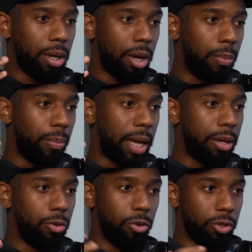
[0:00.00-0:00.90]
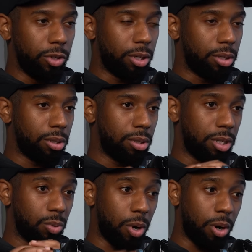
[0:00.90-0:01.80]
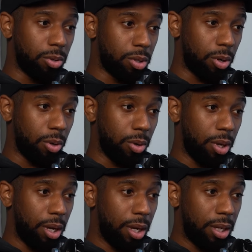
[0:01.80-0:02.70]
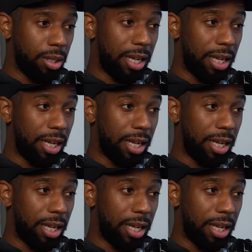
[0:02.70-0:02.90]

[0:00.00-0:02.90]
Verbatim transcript: um, and nutrients as well. So yeah,